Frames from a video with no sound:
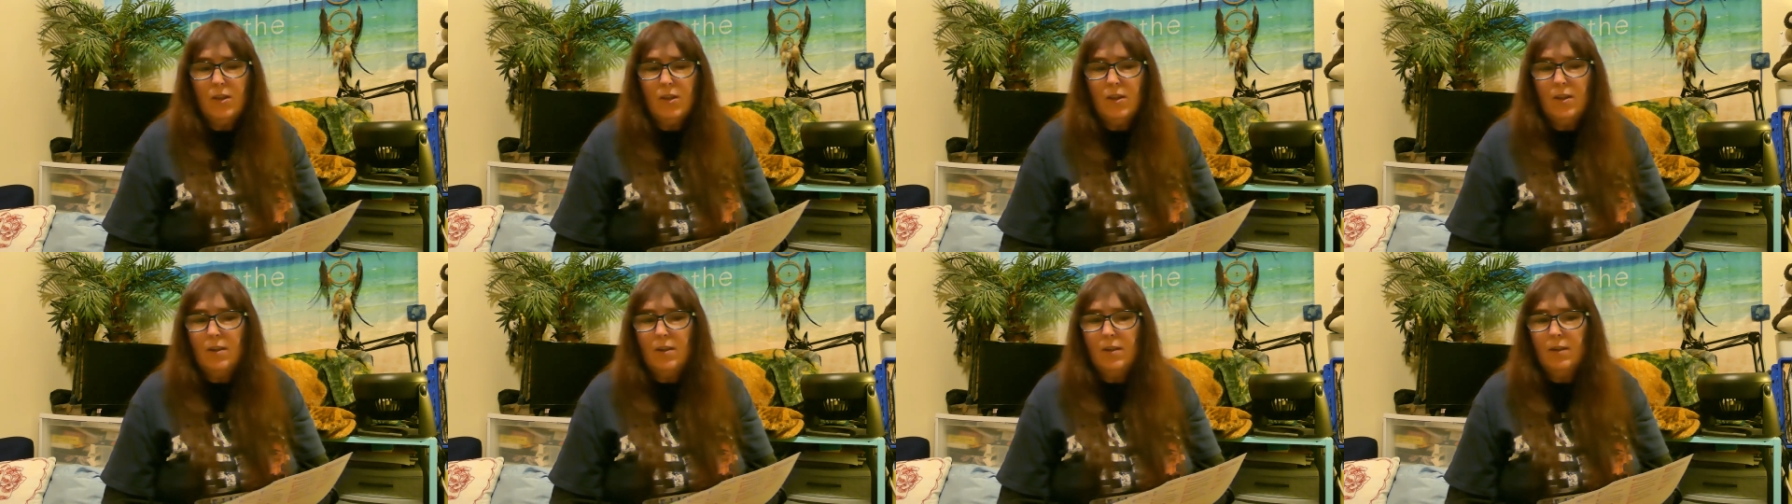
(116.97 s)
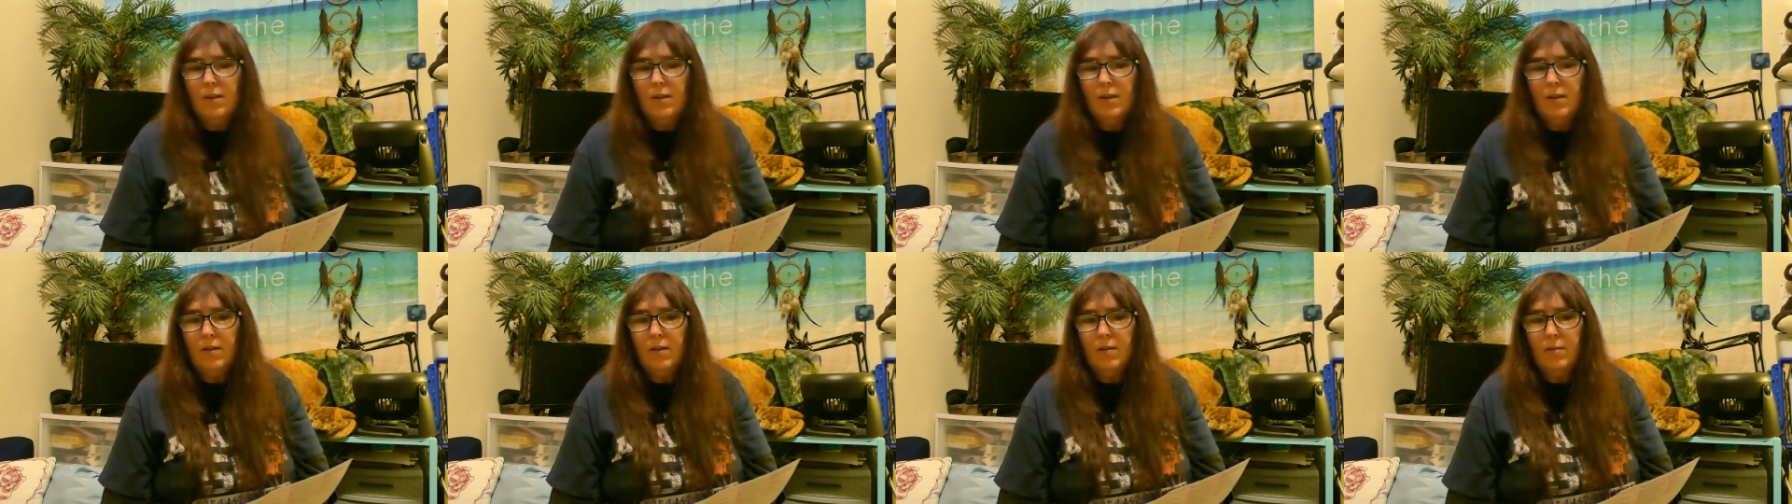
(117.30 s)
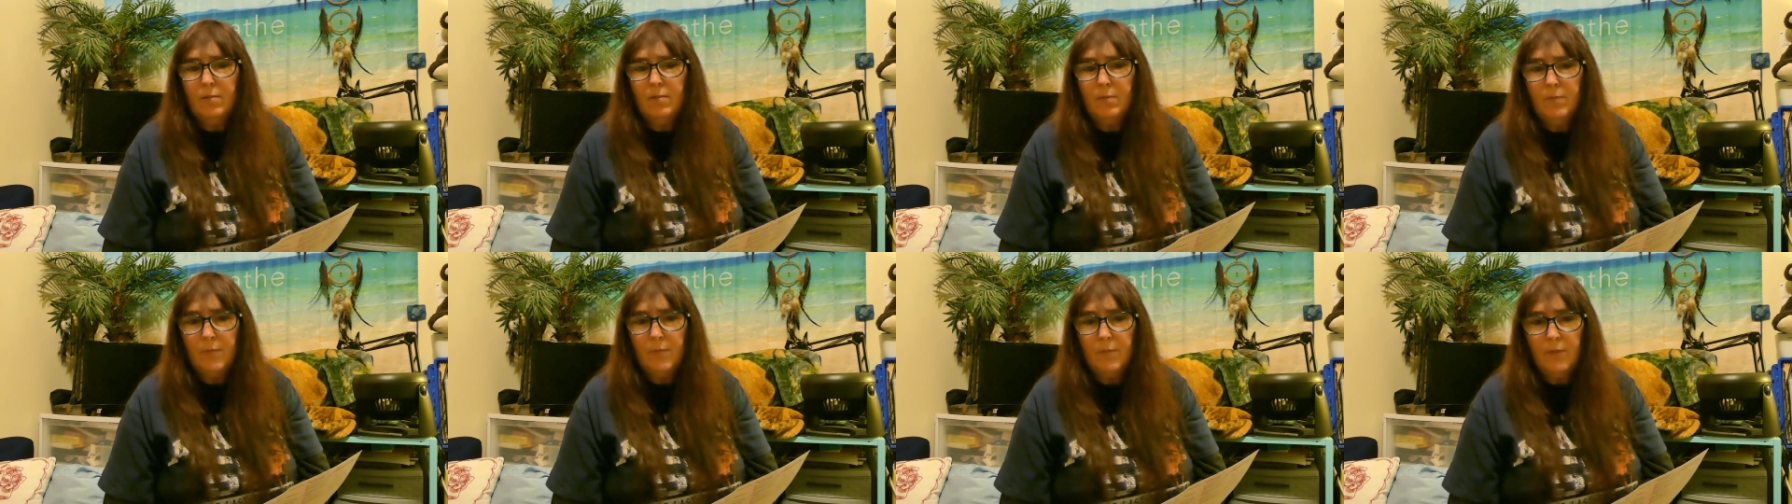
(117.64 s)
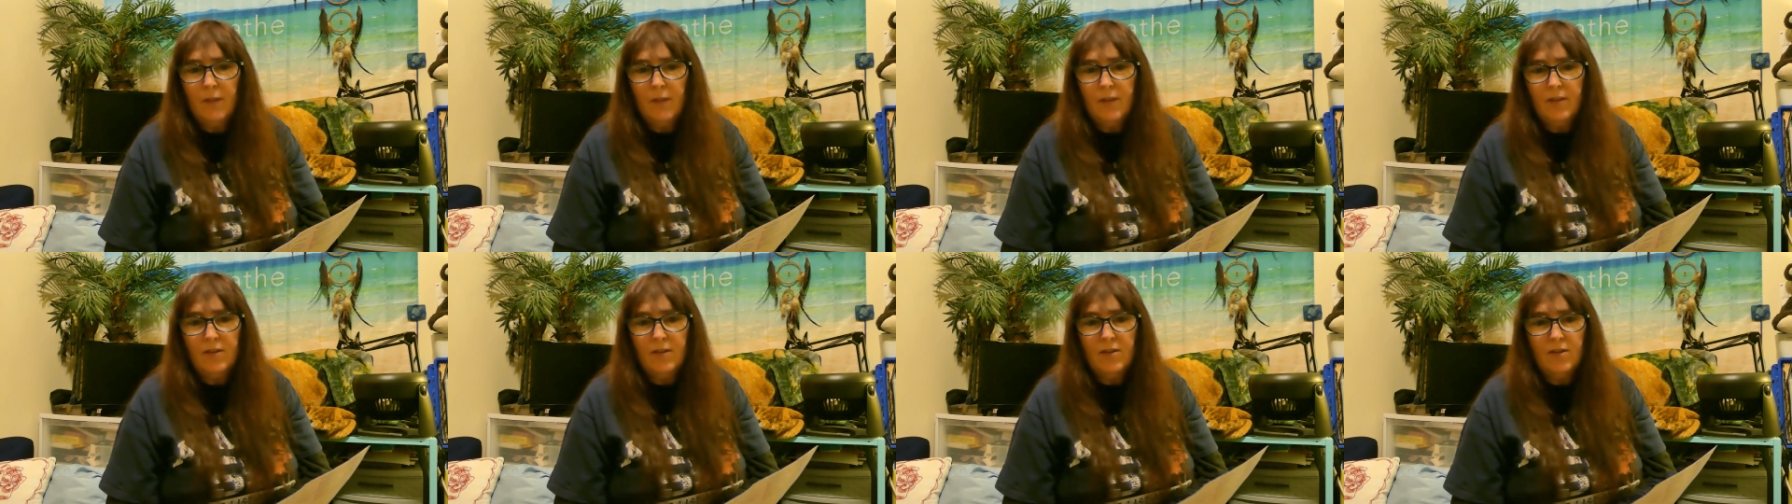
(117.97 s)
um,
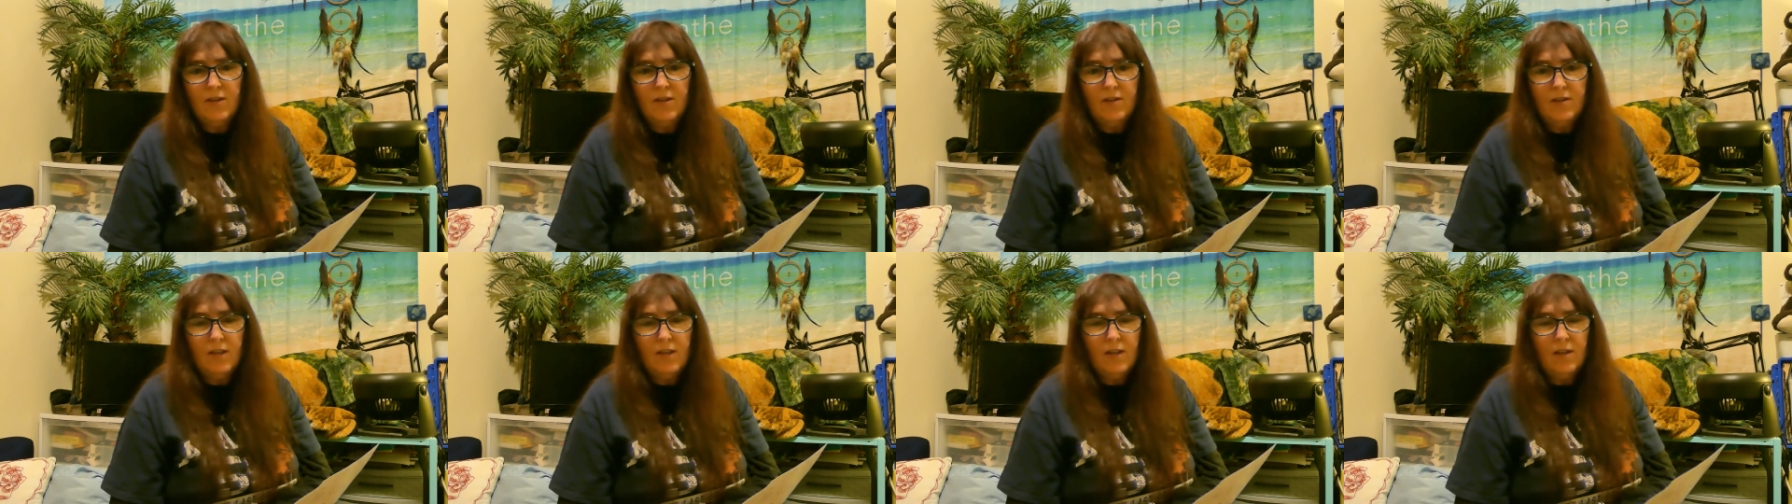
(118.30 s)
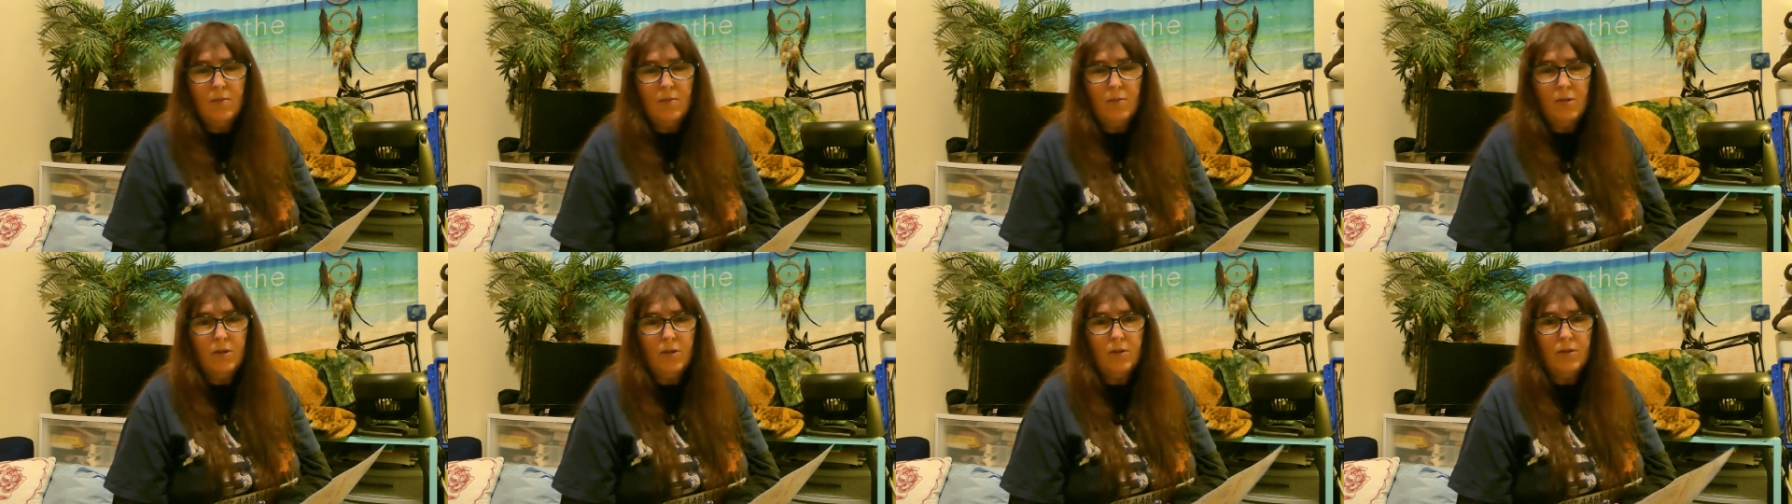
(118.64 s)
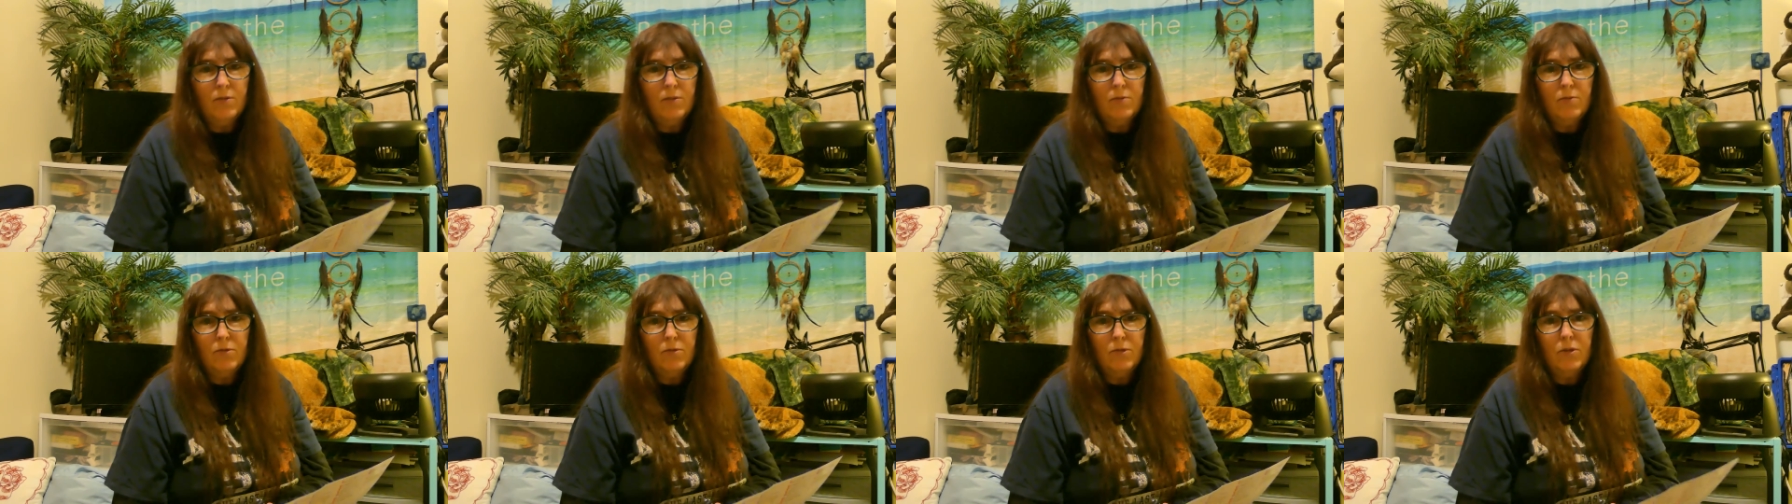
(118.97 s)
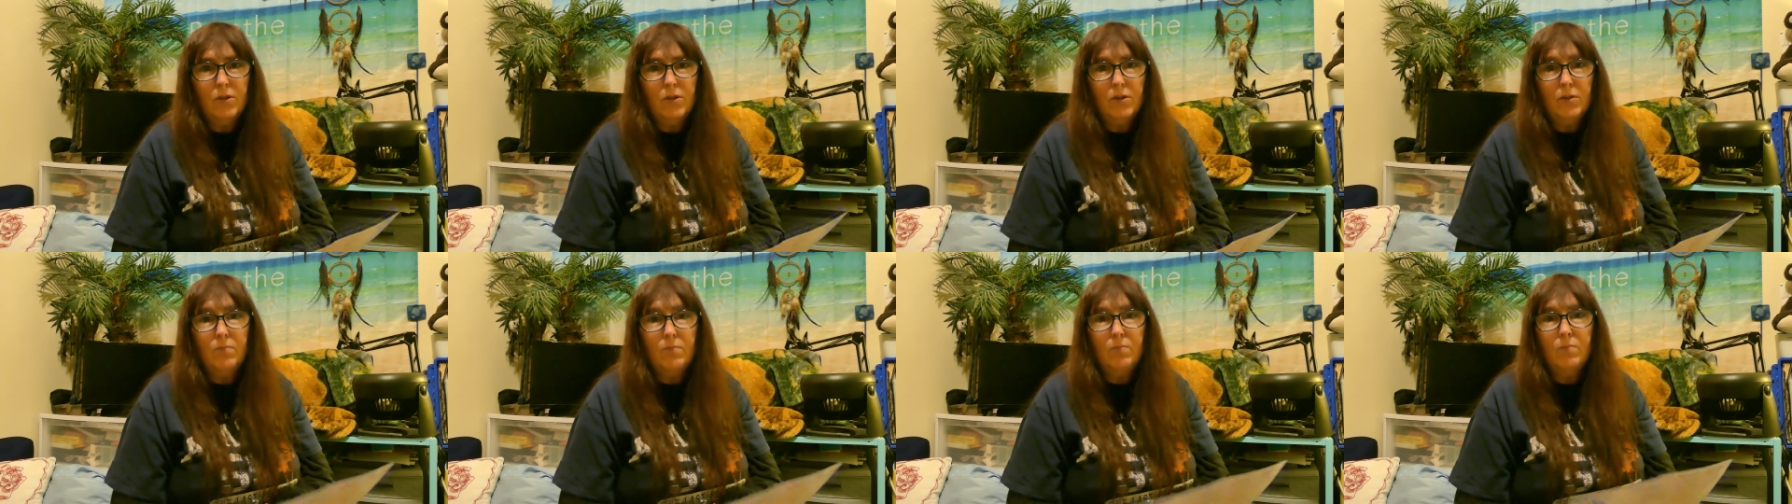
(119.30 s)
I suggest taking one of their
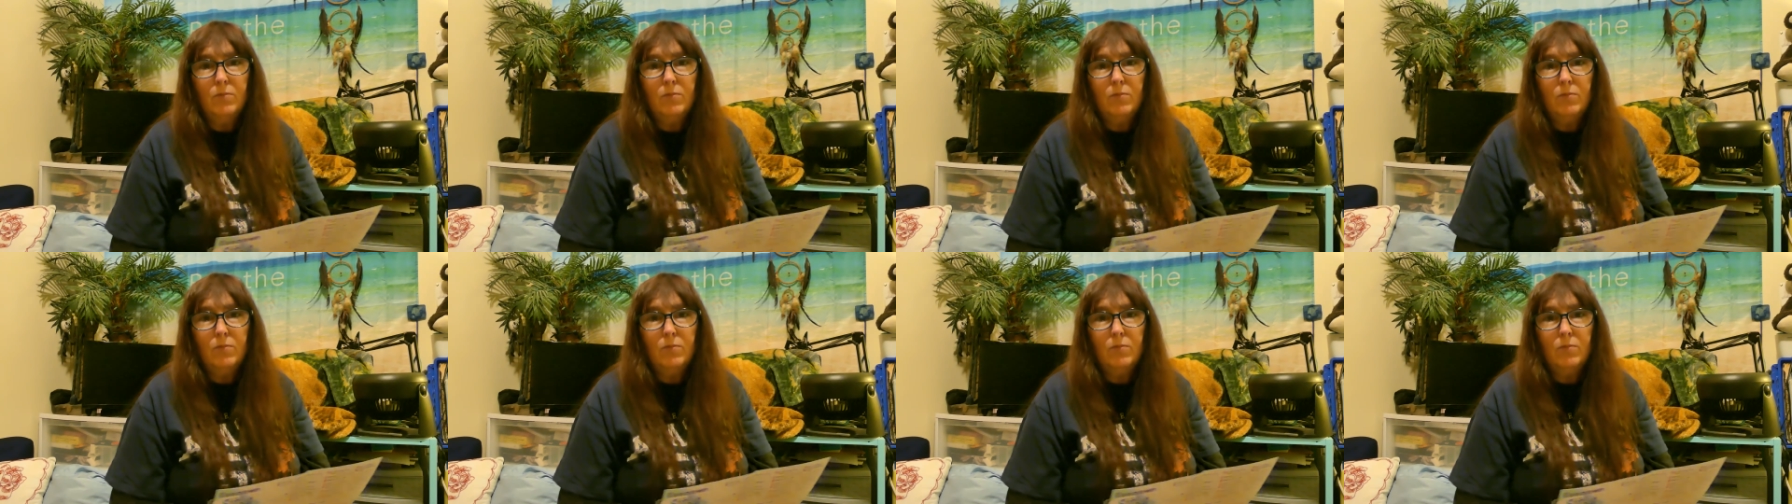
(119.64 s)
really,